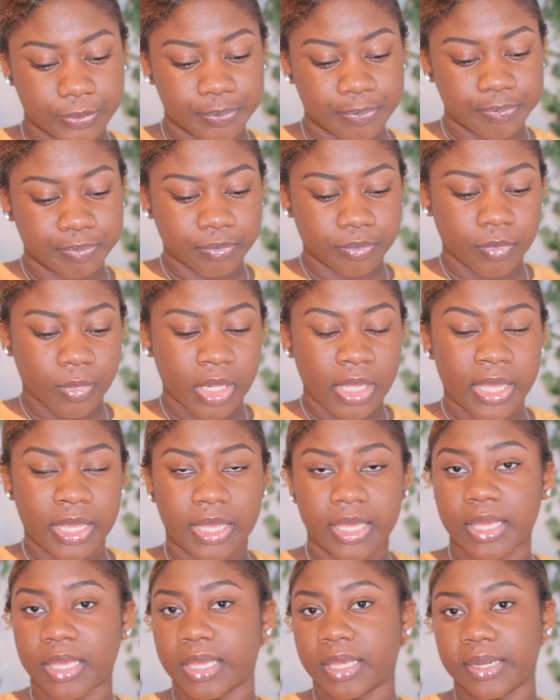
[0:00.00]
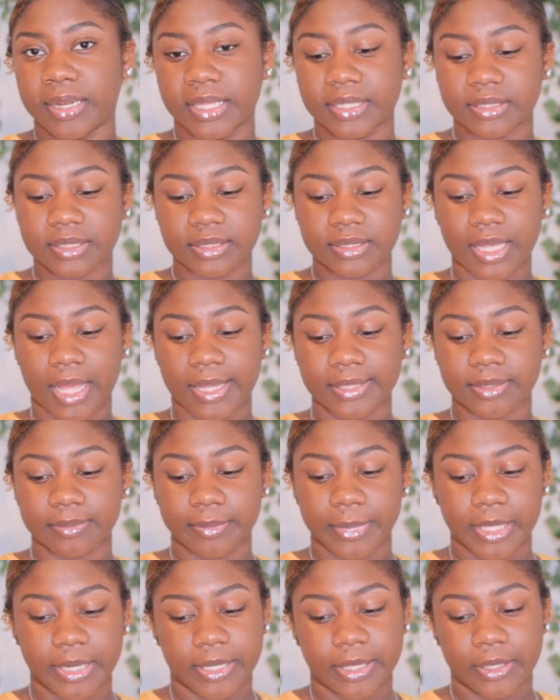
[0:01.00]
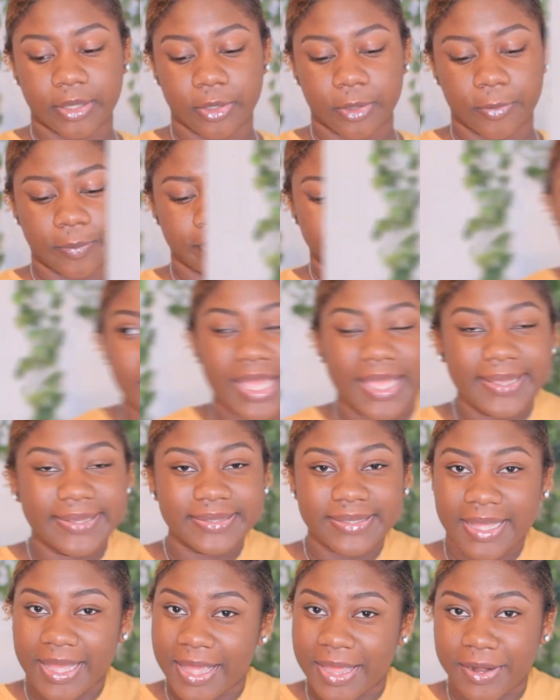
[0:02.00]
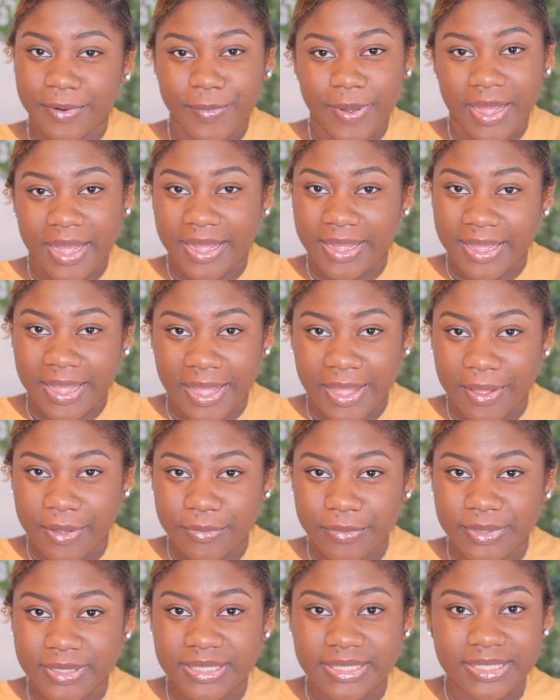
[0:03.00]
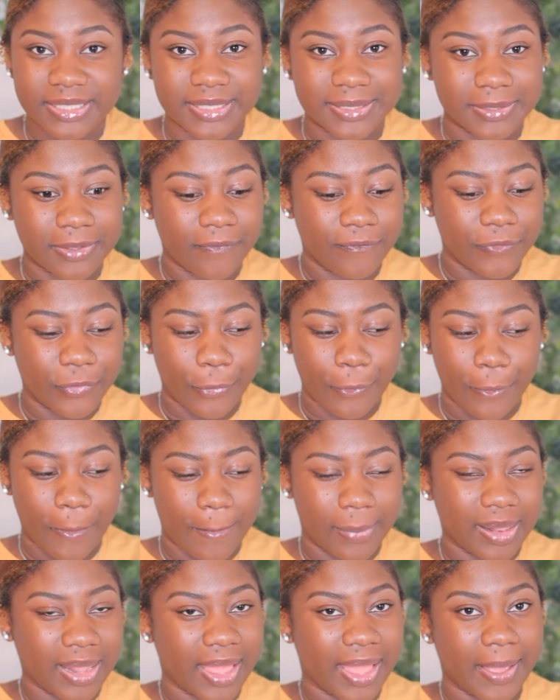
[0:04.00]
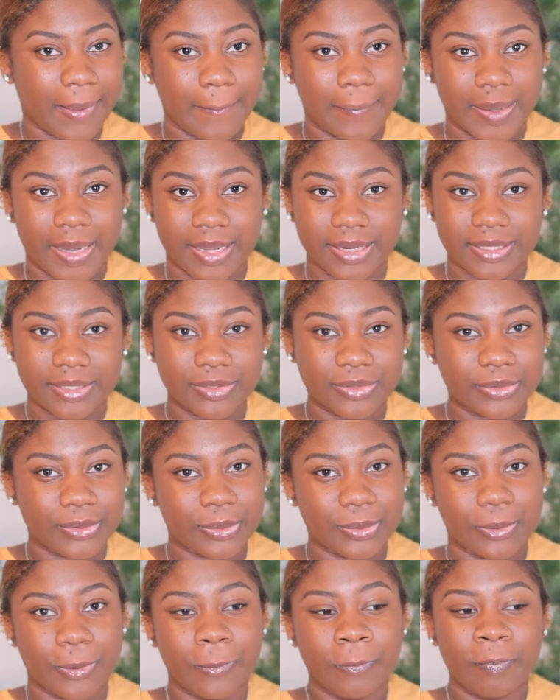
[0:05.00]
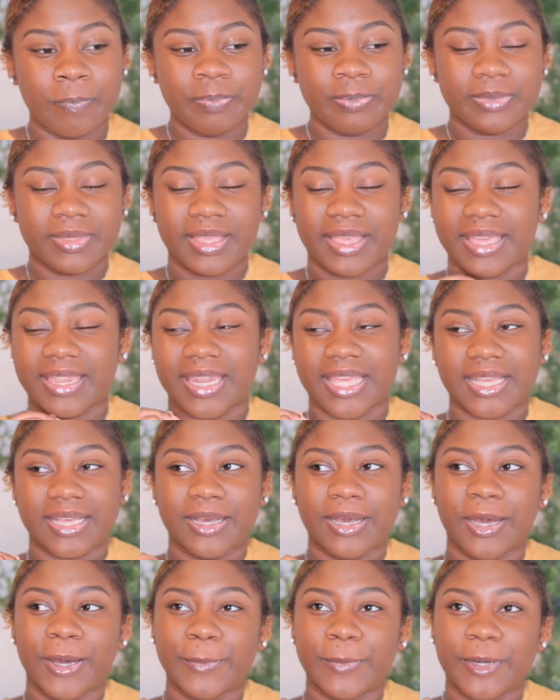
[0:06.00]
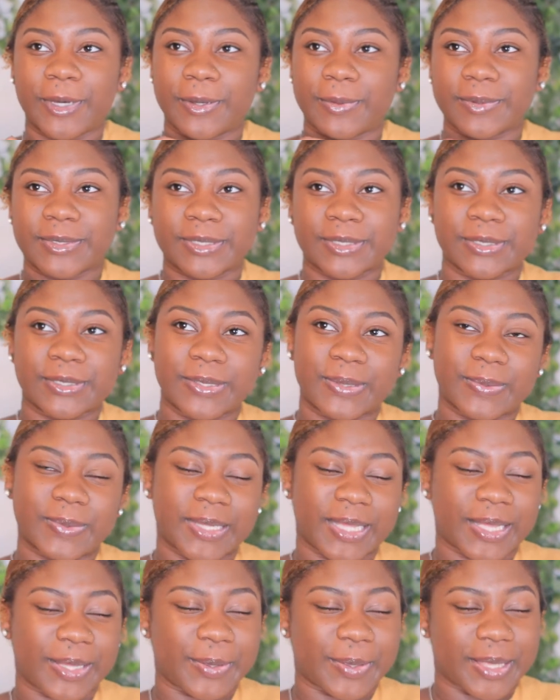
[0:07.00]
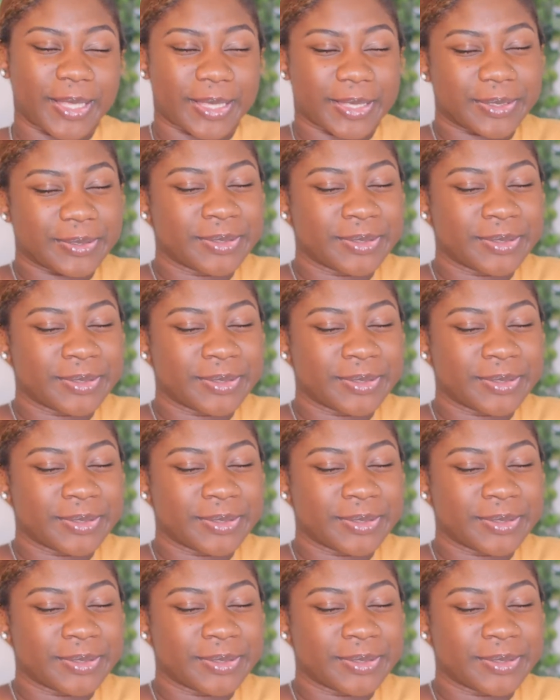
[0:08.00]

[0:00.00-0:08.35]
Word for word: and it's a size medium so the next item i got was this full black bodysuit and it come up it zip down it